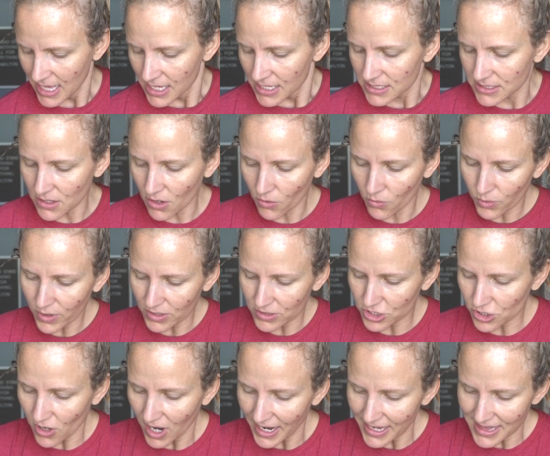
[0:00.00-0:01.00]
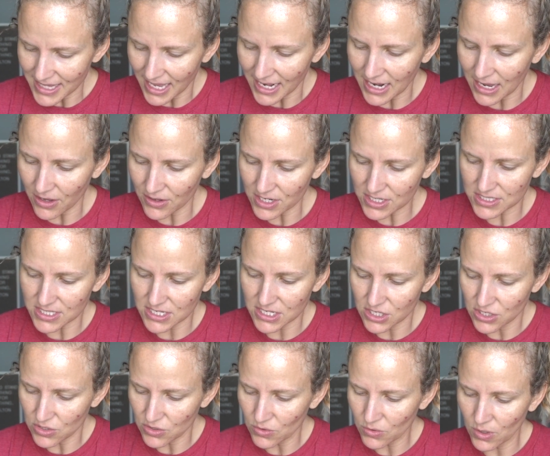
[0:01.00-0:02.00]
So we're trying that out. It's a
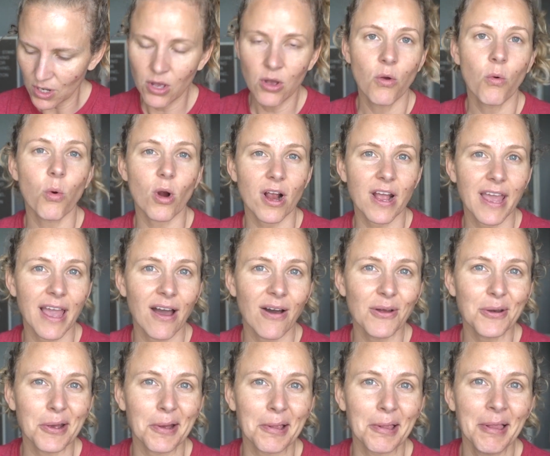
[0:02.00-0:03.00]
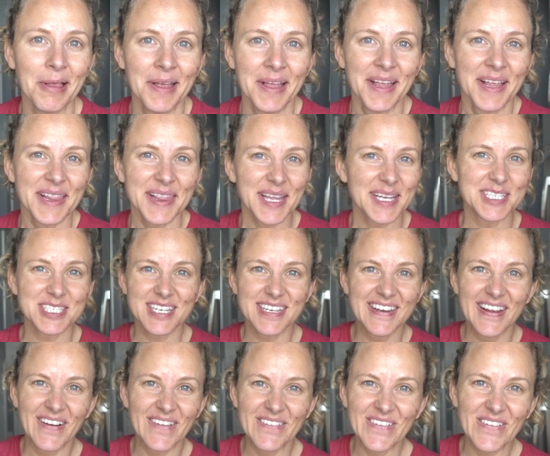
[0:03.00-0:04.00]
new workout. I'll let you
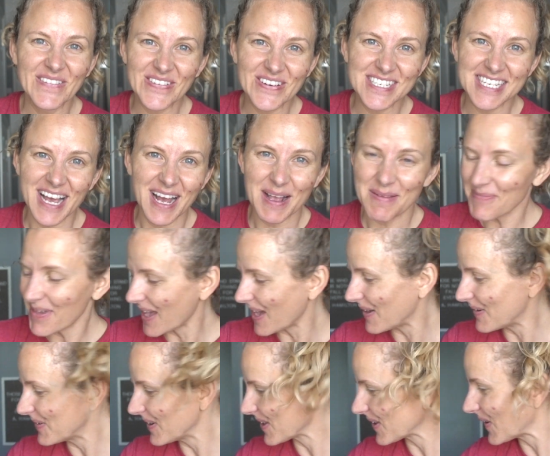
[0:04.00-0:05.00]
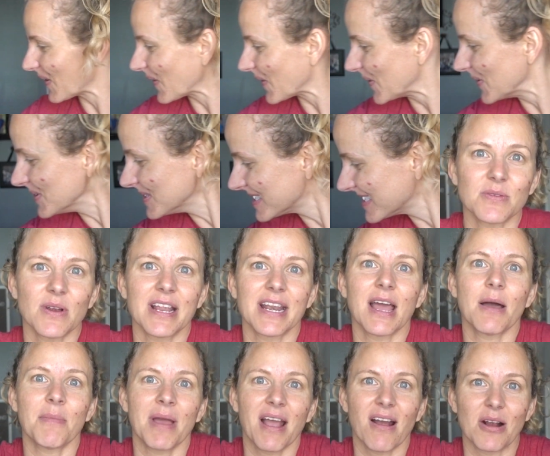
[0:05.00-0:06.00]
know over time how it goes. Right
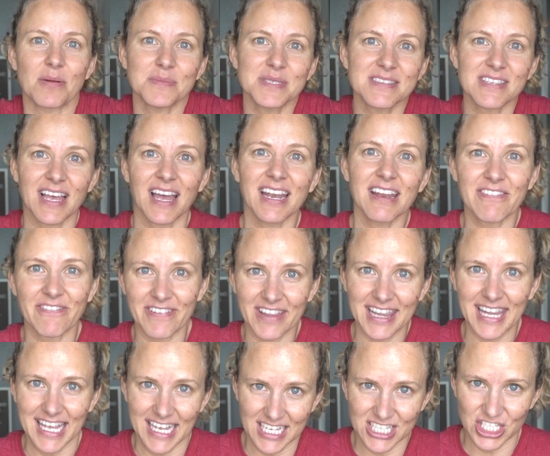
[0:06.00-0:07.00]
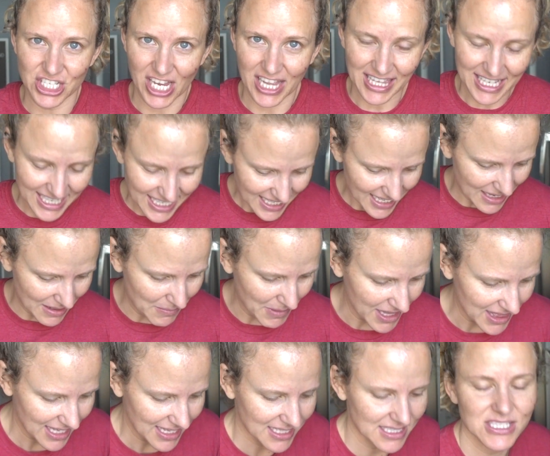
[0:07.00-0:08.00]
now my arms kind of feel like jelly and
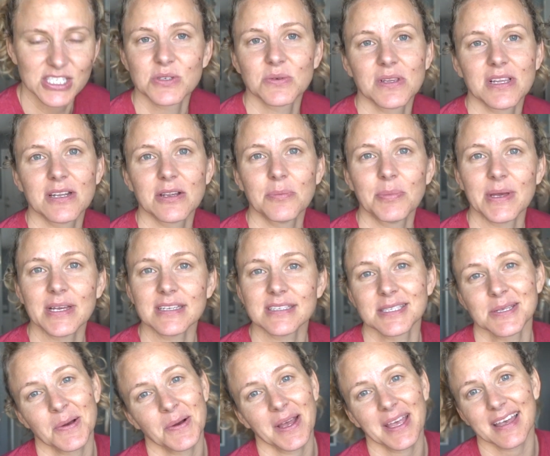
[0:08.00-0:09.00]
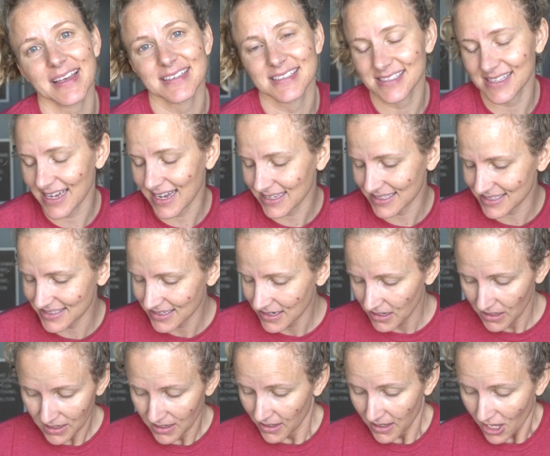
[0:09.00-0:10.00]
my legs do a little bit, so I guess that's
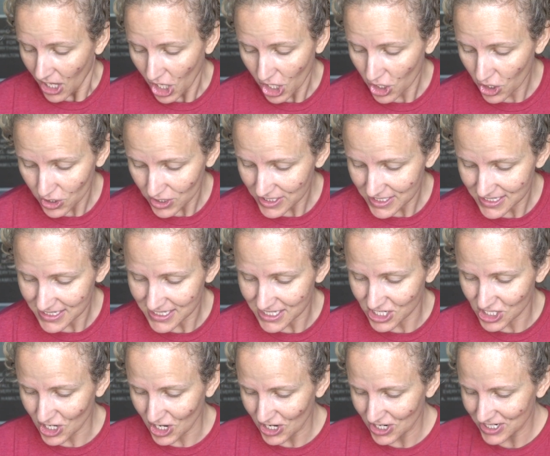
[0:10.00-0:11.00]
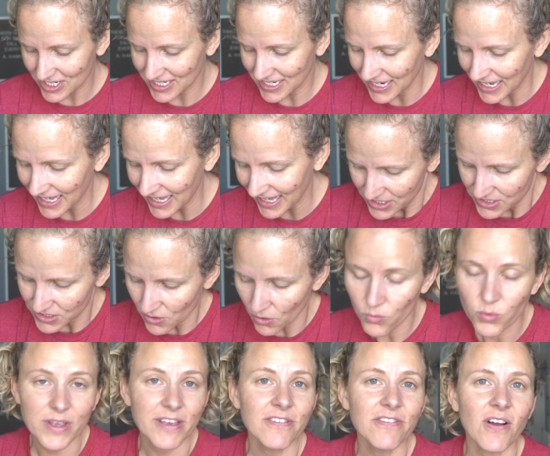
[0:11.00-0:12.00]
a good start.
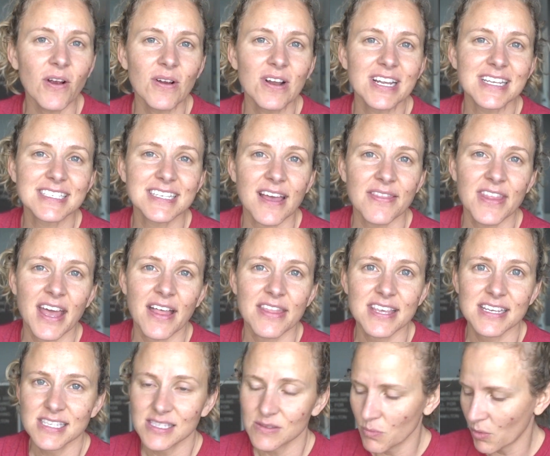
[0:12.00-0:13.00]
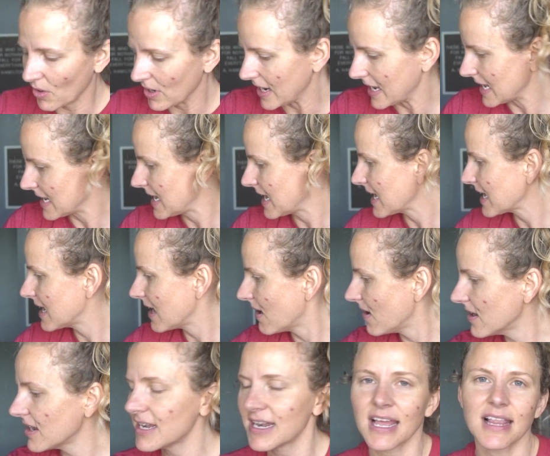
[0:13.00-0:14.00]
So we've already done that this morning.
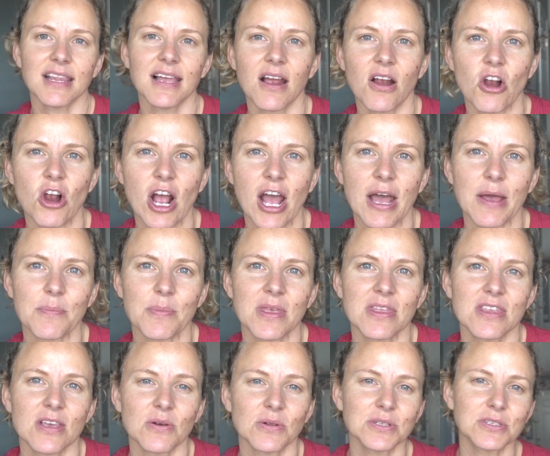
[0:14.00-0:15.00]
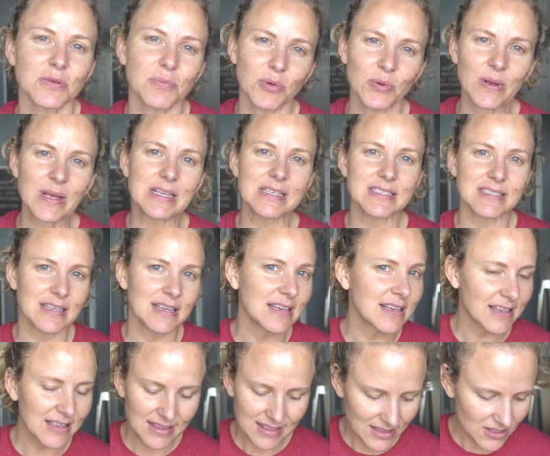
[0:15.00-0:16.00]
Garrett and Ella are up. The older boys,
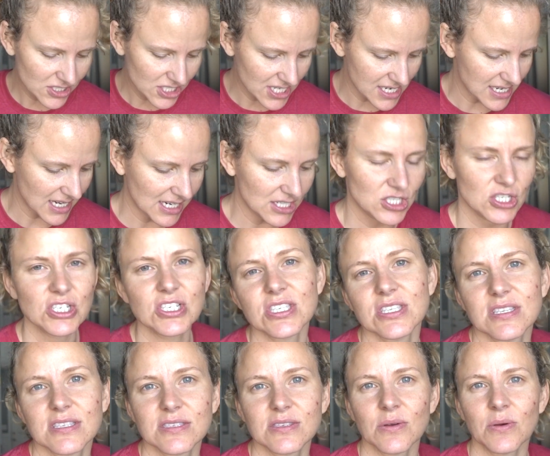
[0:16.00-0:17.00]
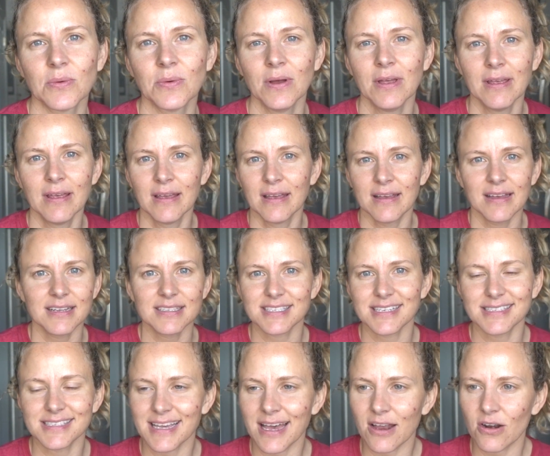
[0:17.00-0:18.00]
they're teenagers, so it's
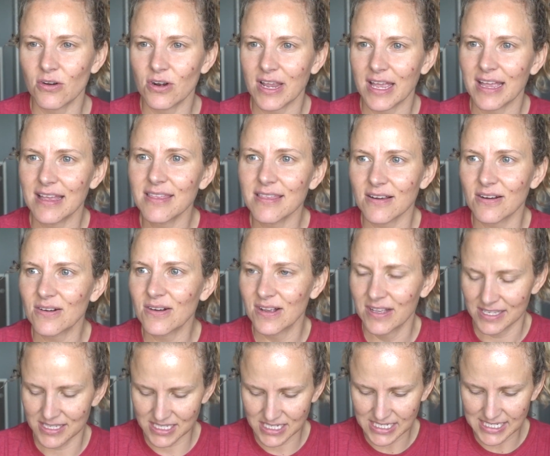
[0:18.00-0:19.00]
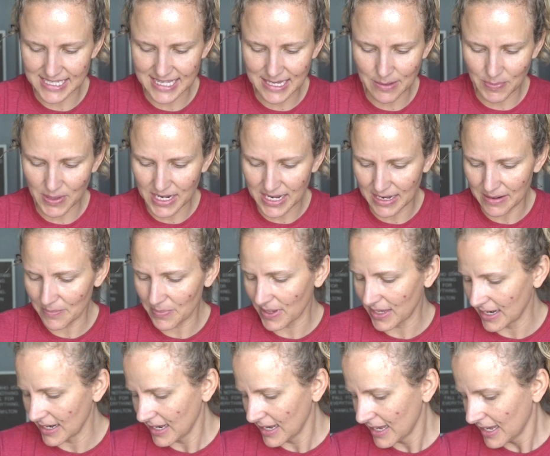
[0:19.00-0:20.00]
a Saturday. They're still sleeping in,
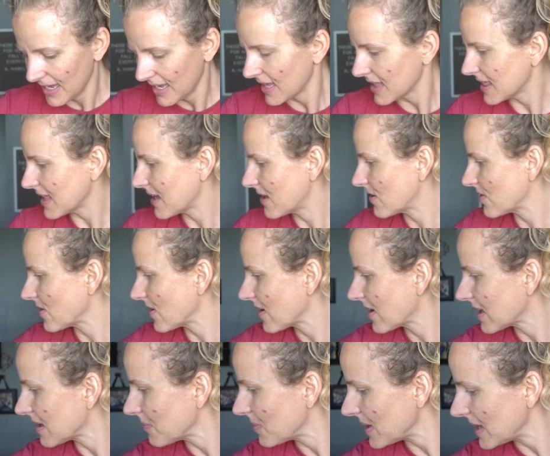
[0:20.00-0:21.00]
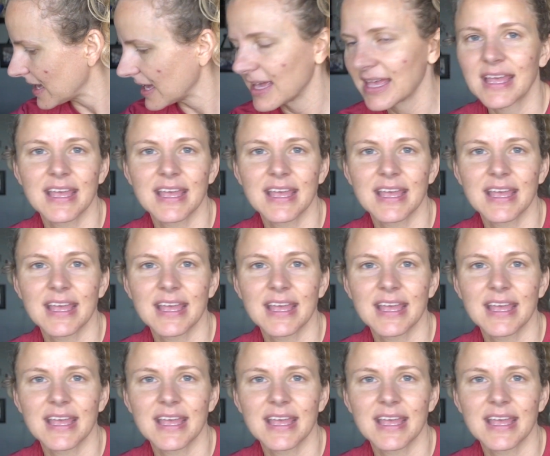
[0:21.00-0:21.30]
but later they're gonna be